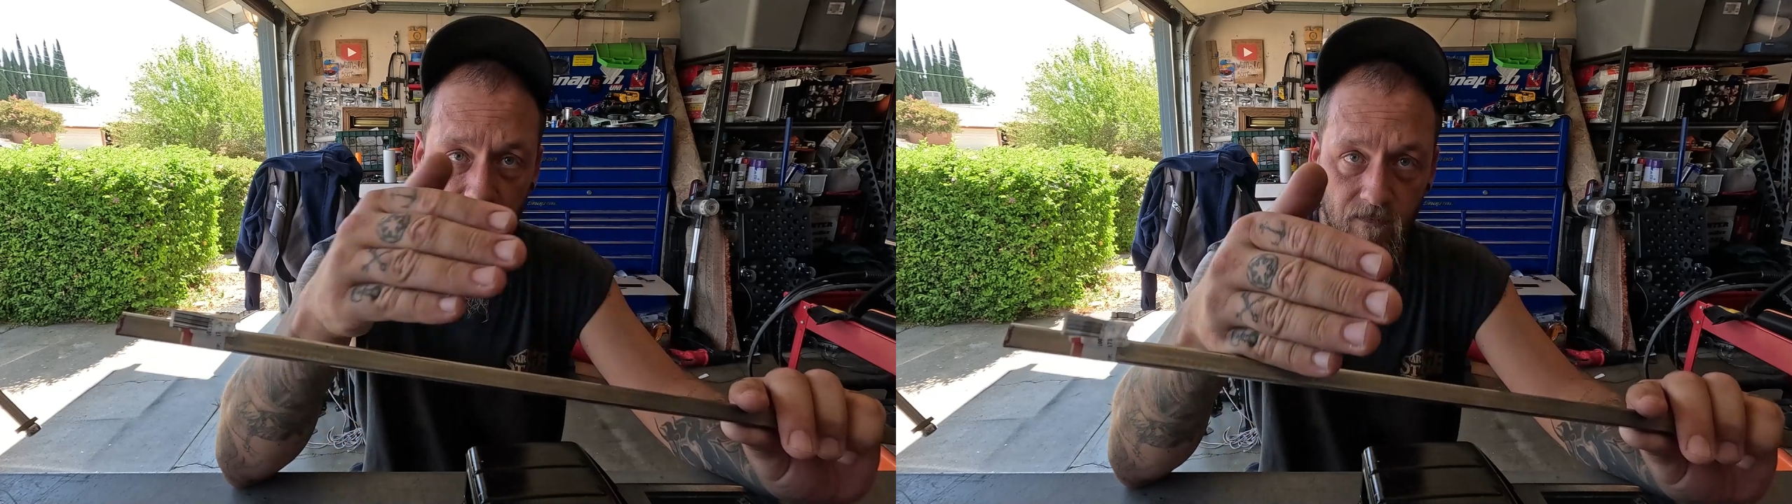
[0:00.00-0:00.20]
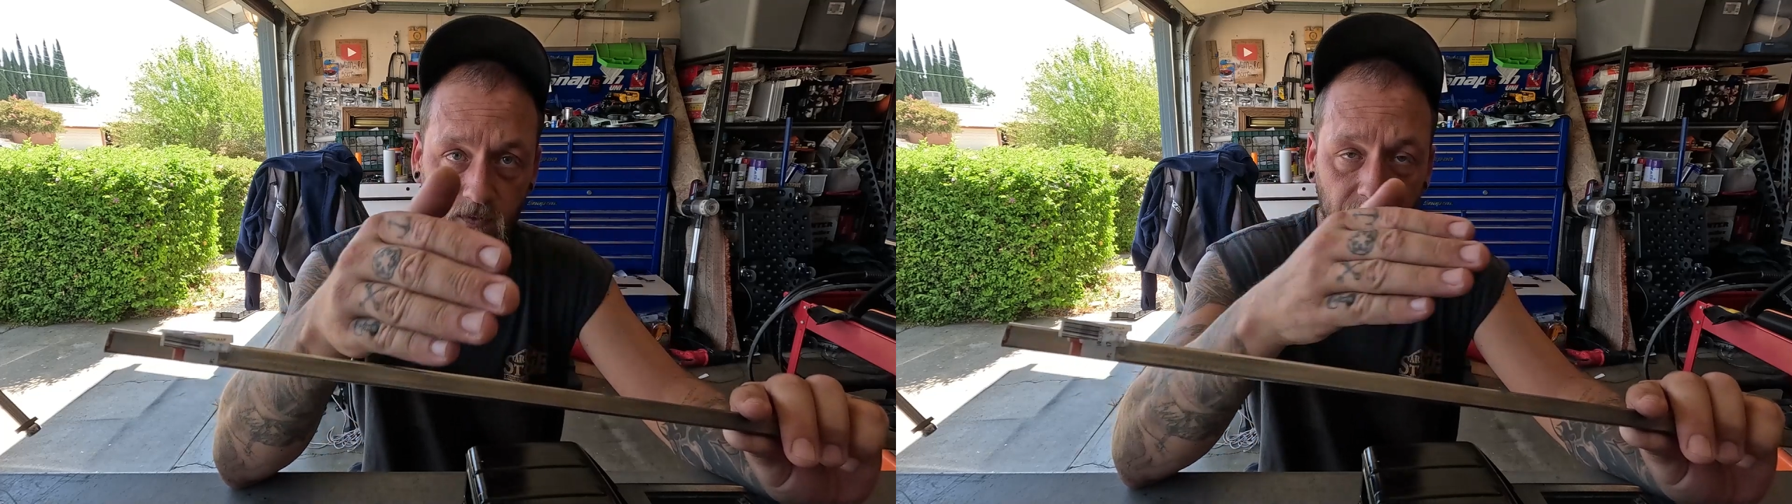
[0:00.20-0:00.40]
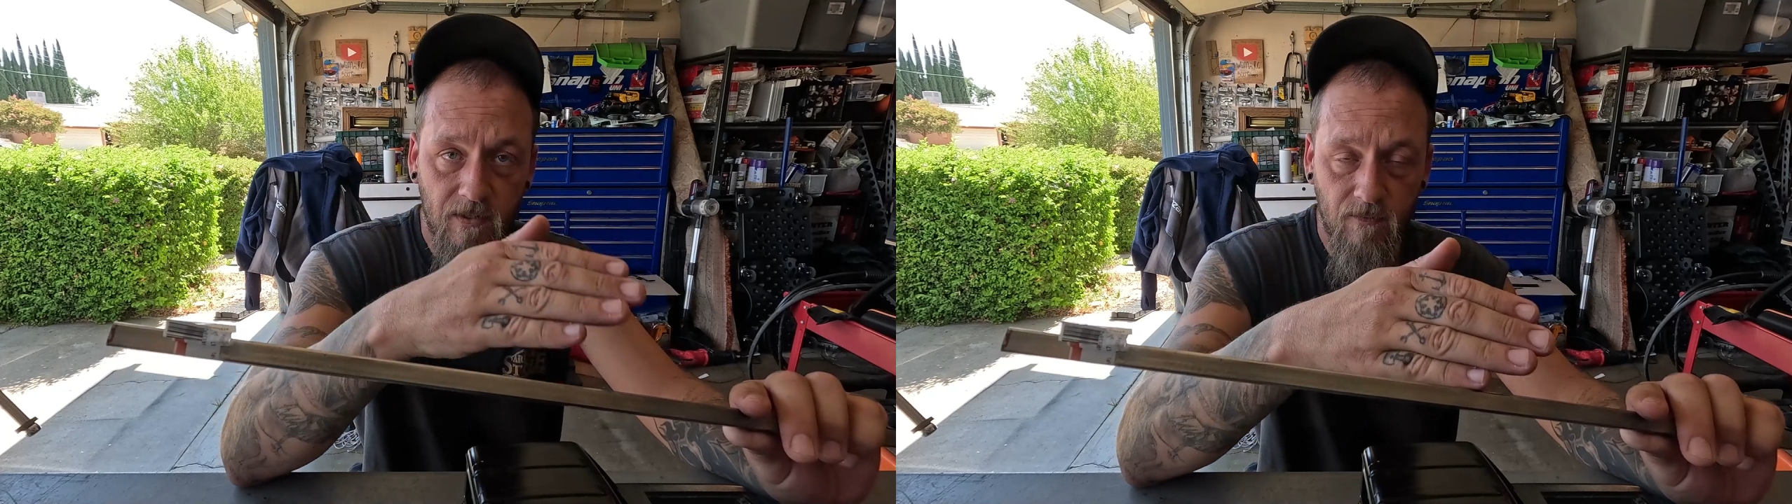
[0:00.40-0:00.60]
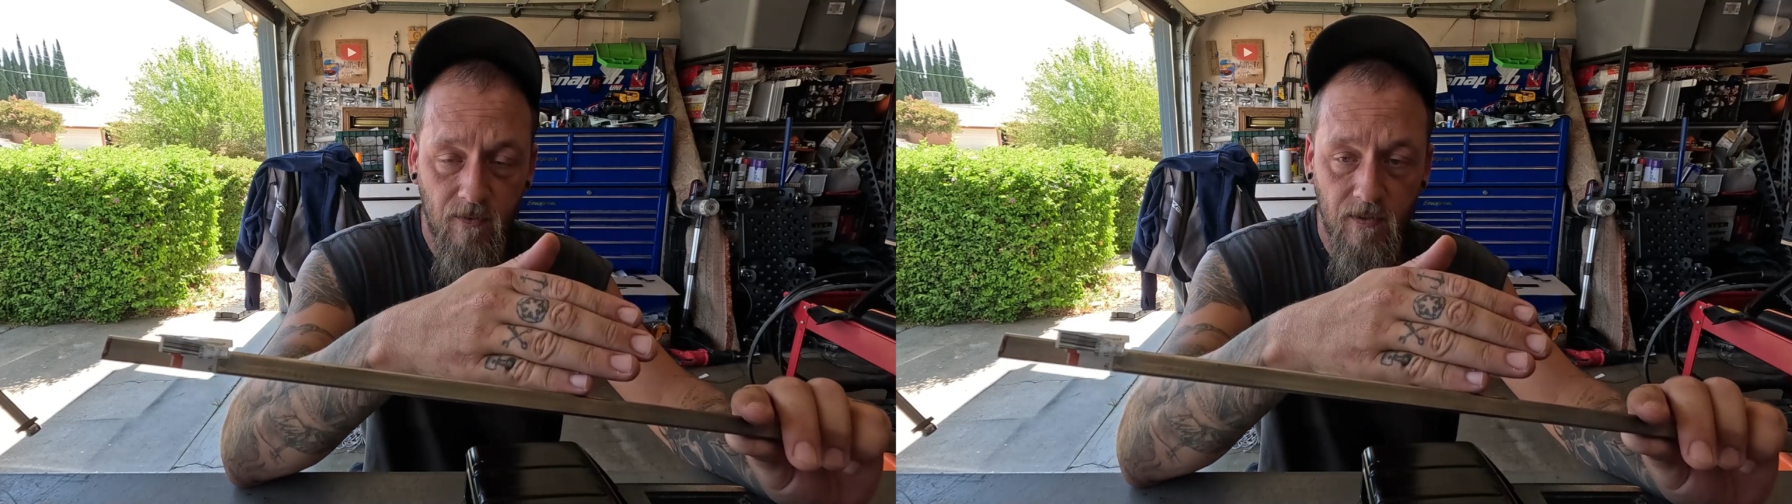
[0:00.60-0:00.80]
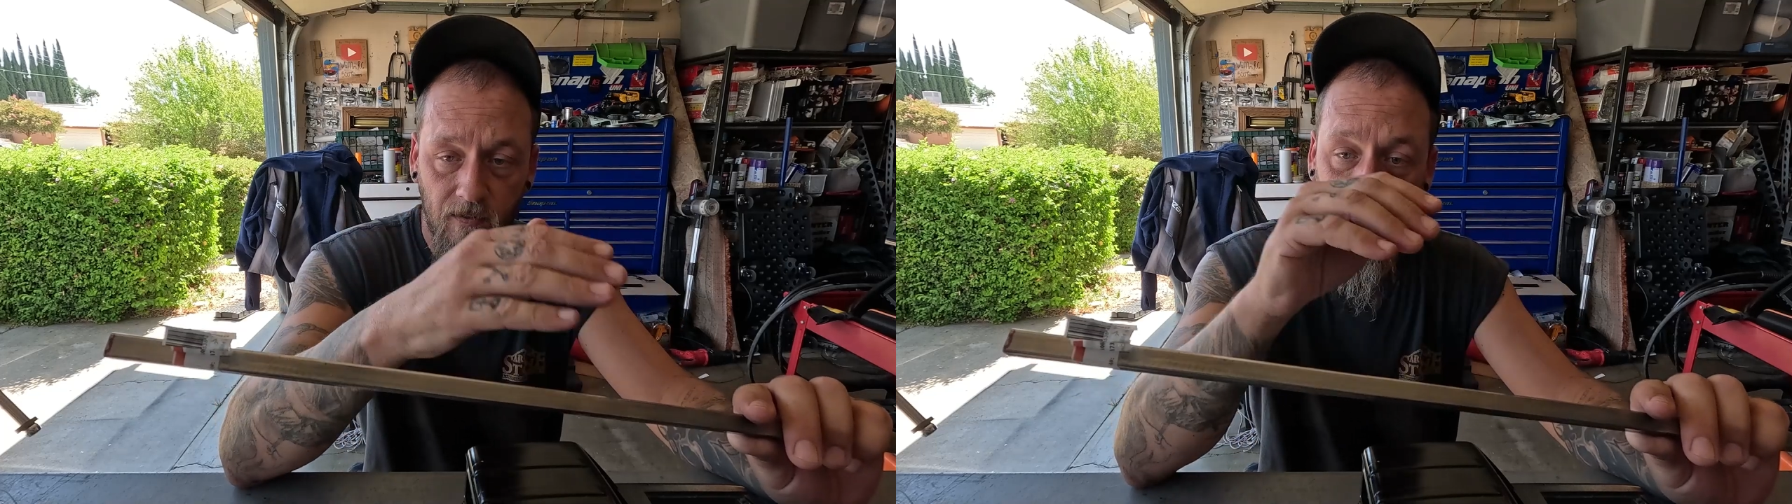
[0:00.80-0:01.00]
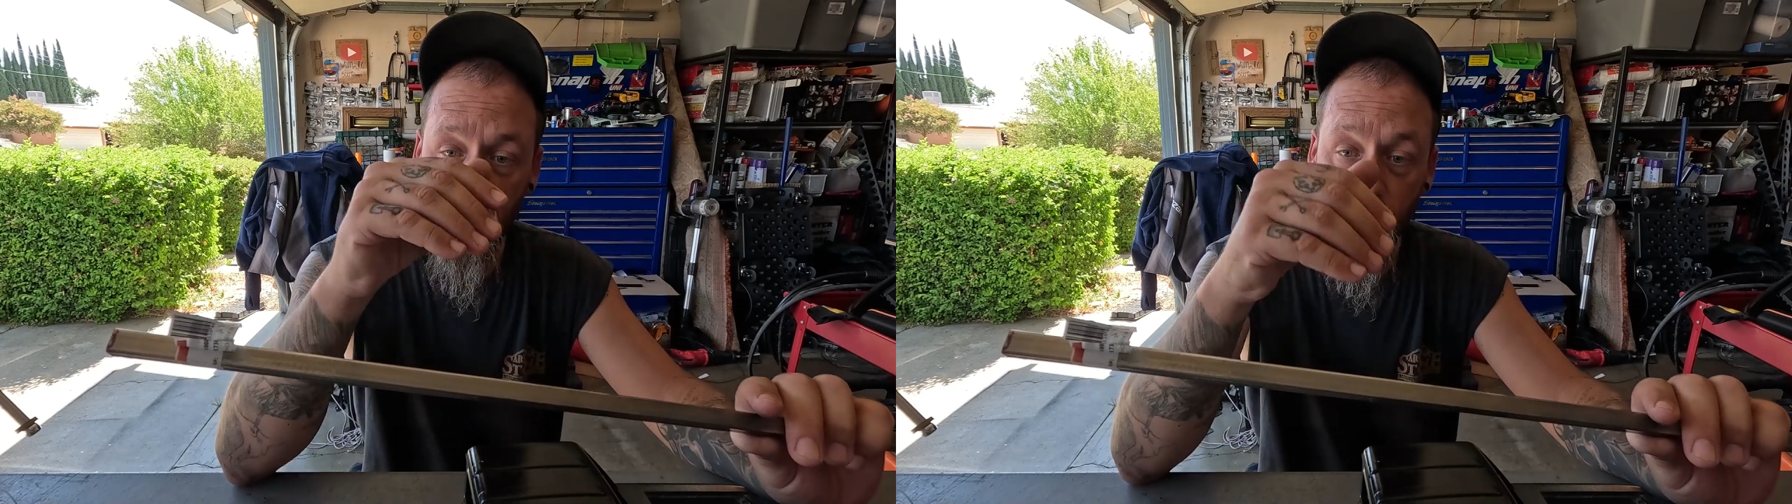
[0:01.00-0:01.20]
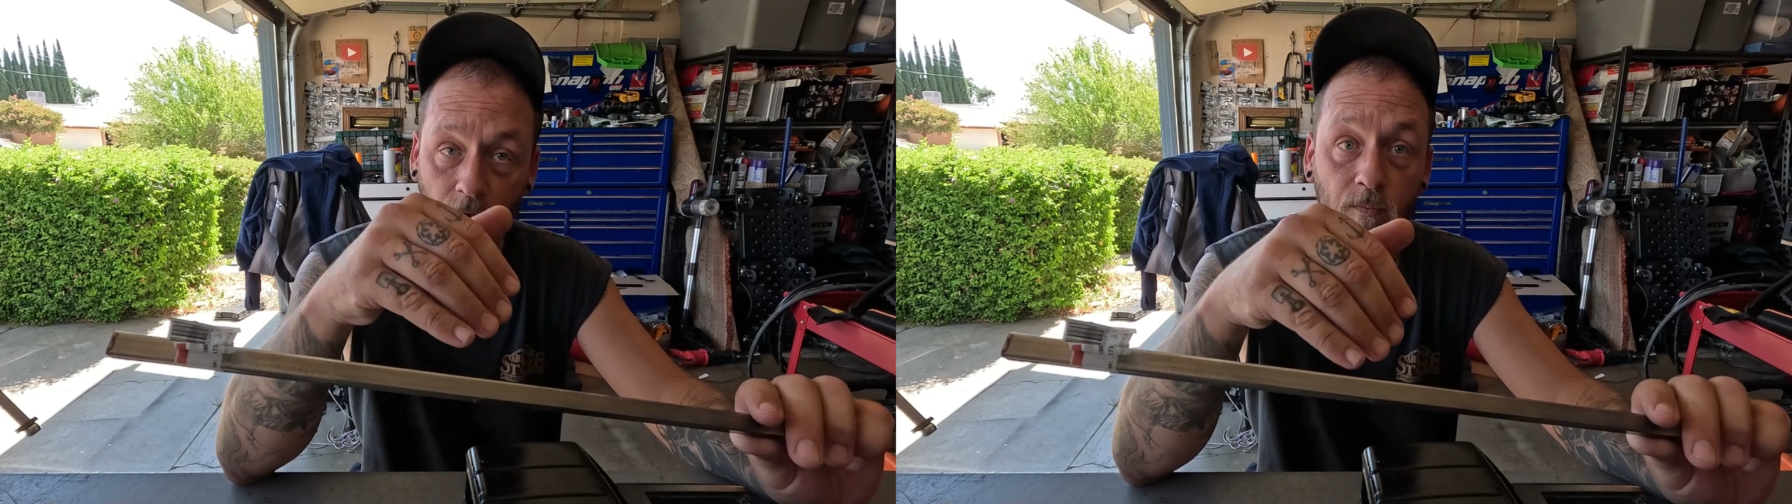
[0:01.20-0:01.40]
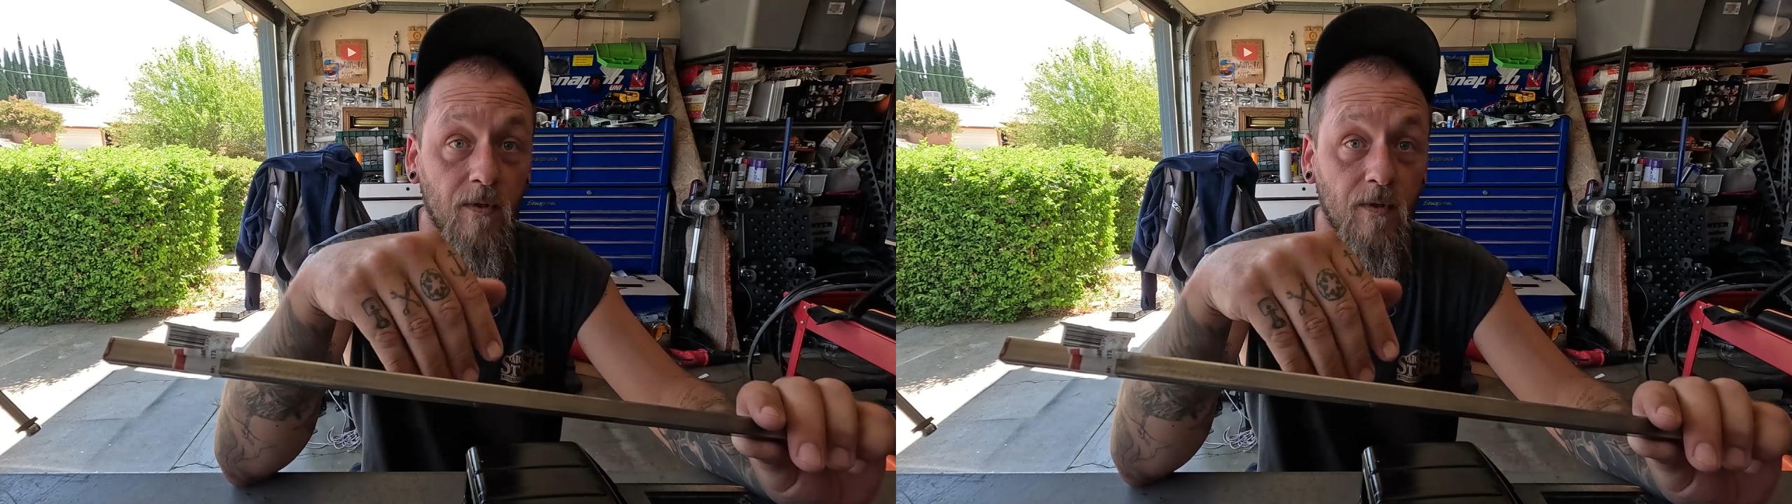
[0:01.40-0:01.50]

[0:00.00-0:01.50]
for each one and hope